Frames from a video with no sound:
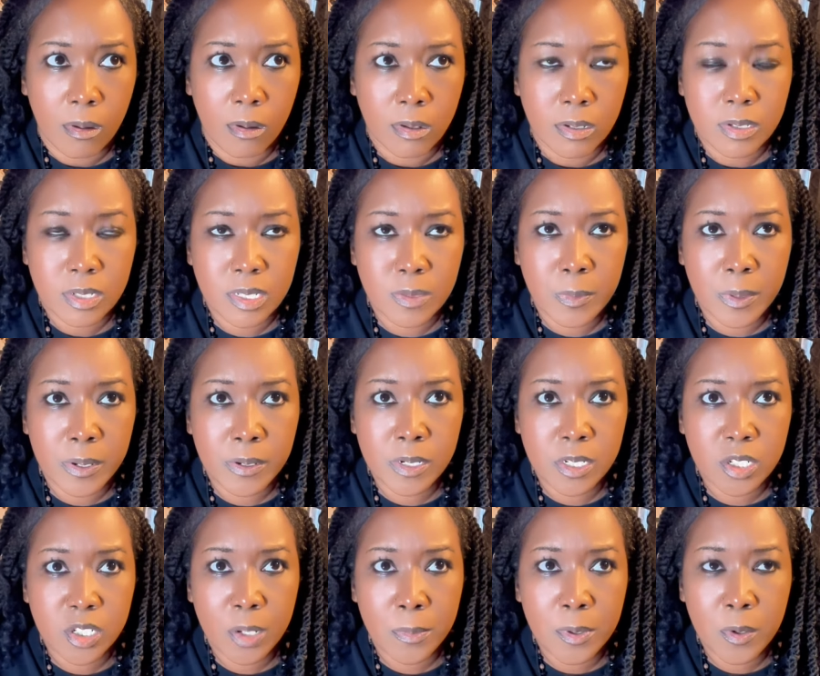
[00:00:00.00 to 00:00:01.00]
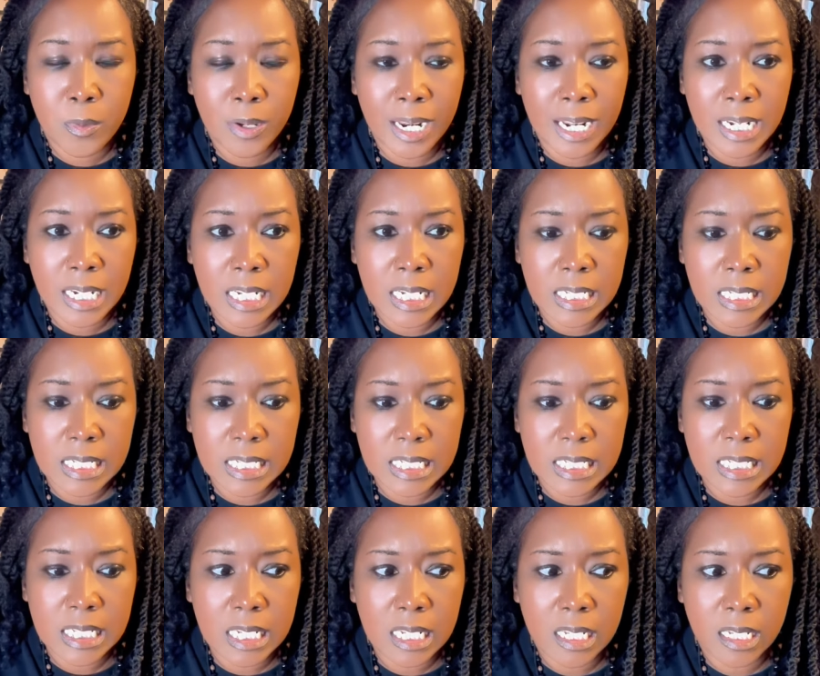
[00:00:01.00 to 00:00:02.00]
Spirit, show me what I need to
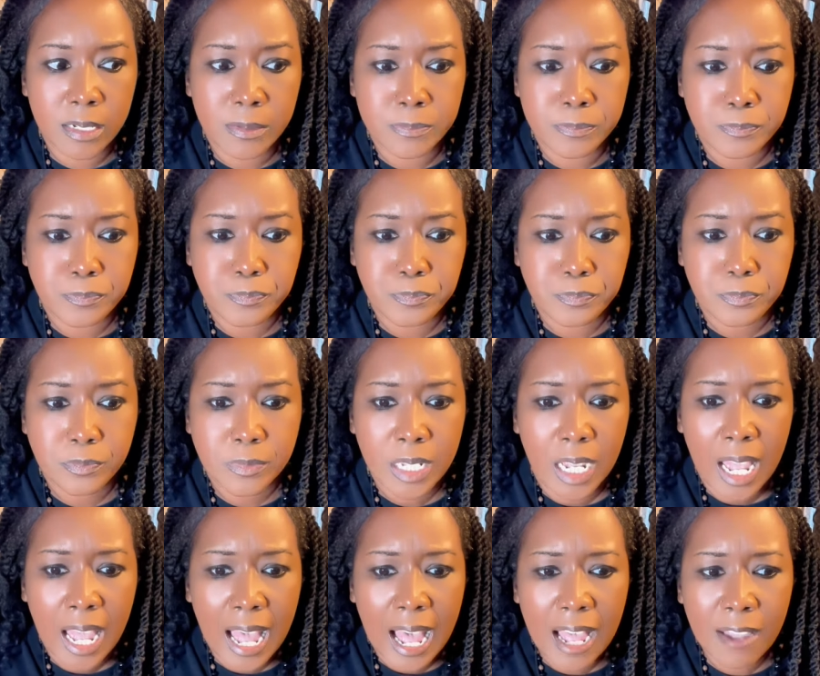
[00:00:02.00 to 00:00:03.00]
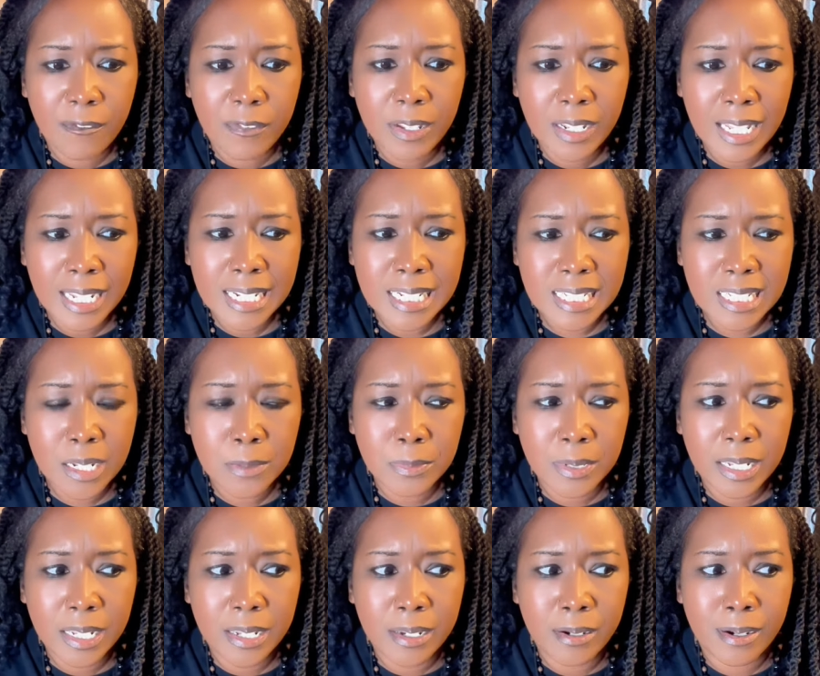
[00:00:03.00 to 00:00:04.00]
see. I feel like
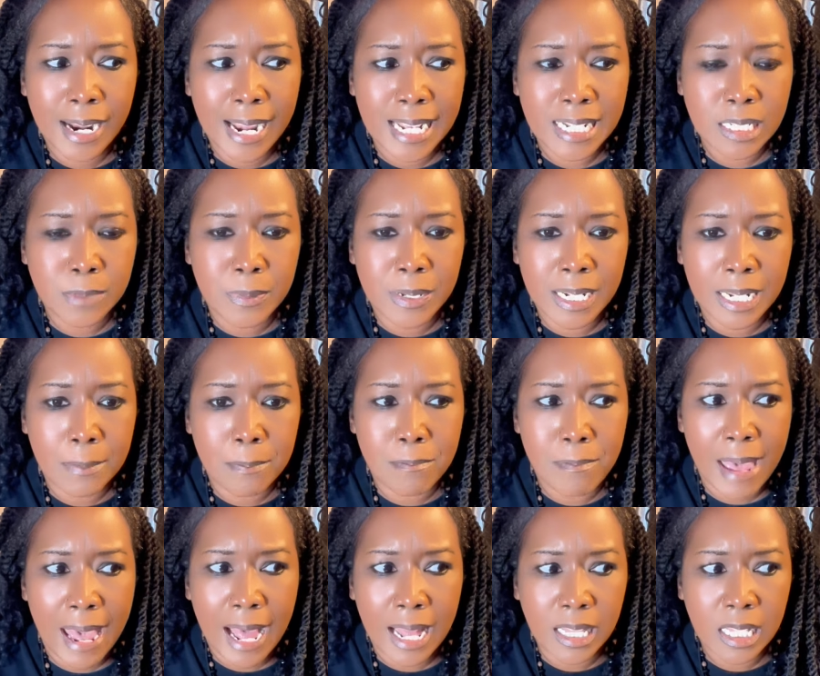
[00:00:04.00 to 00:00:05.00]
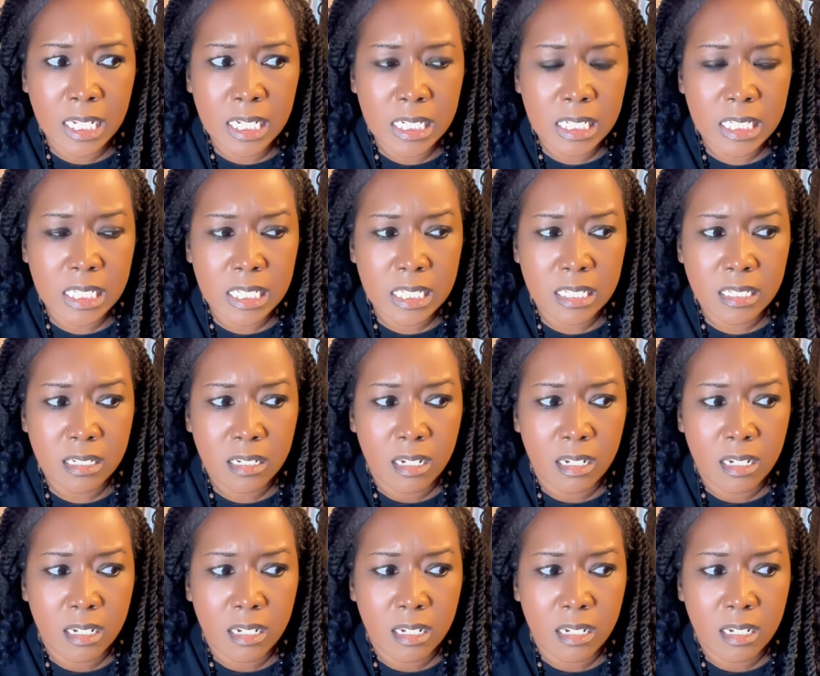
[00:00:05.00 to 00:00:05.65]
something here has been imbalanced.